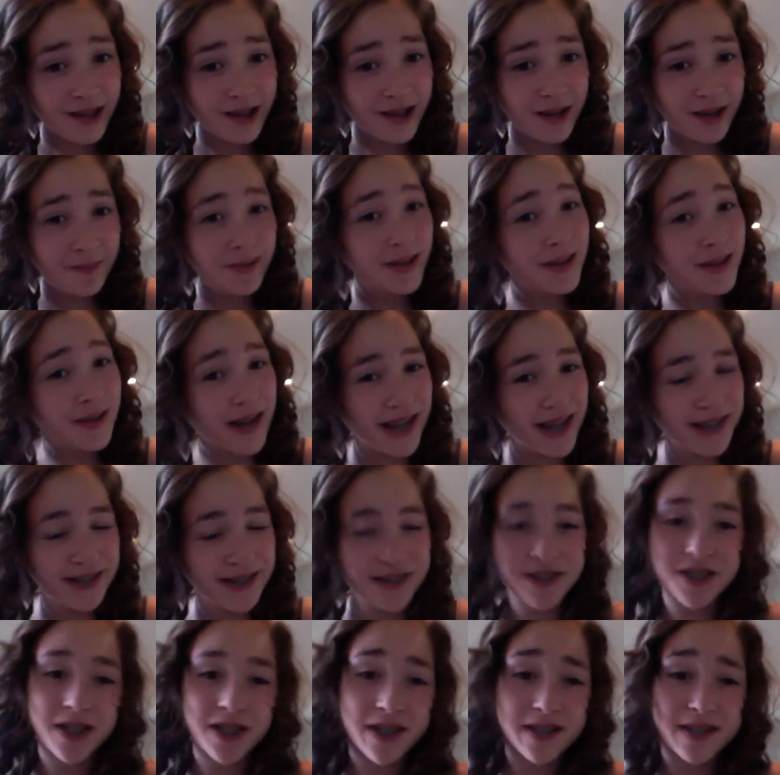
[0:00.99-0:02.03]
Um, hey guys,
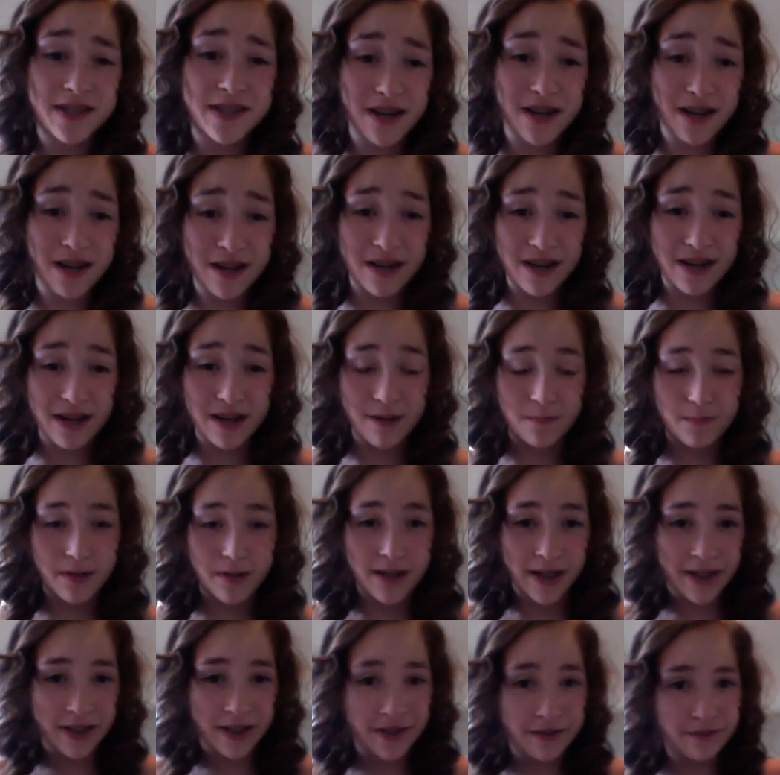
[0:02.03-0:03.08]
it's Jessica. Um,
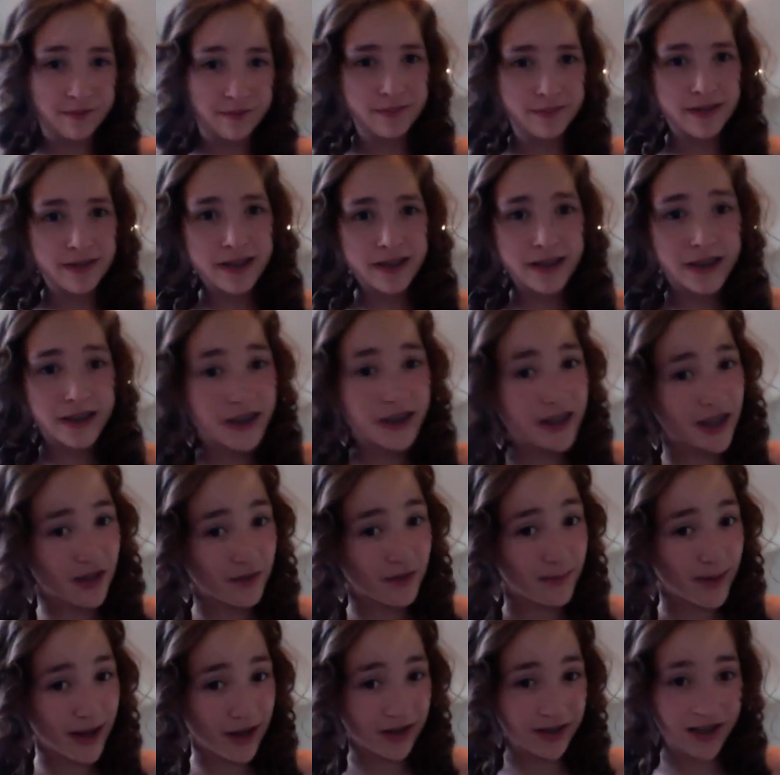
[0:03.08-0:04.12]
I love my
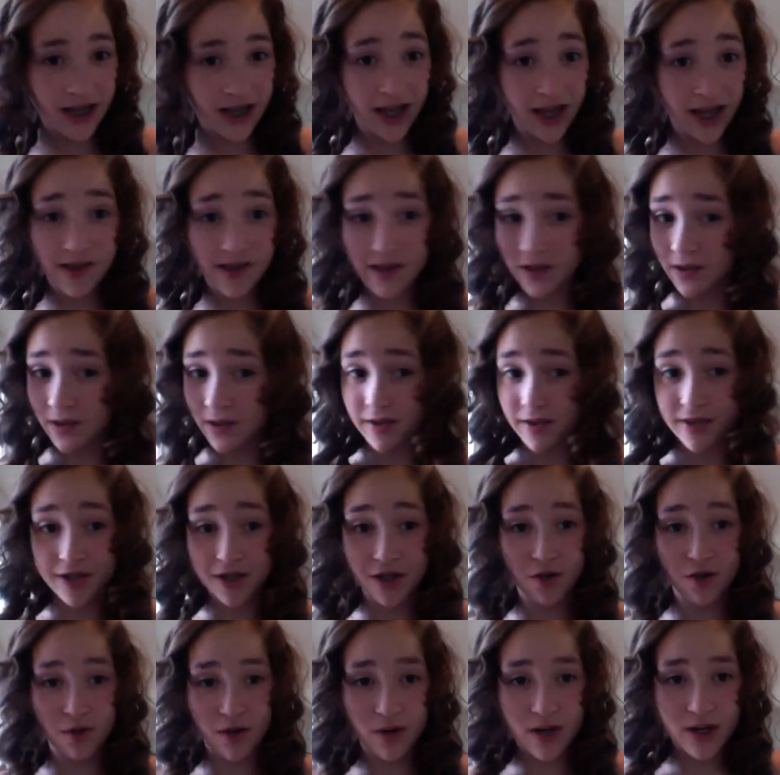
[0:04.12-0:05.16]
hair today, so there's
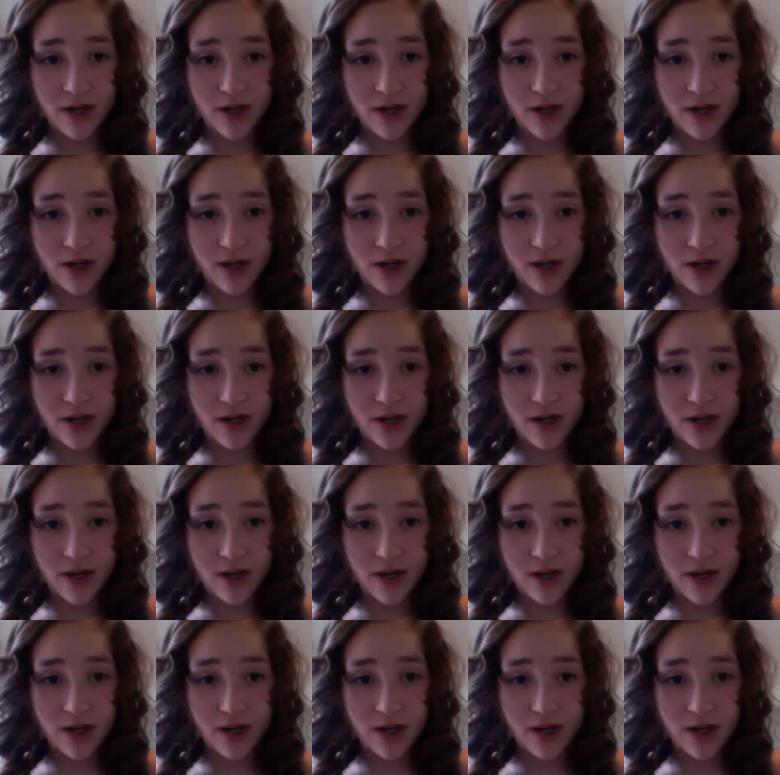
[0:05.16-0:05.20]
no,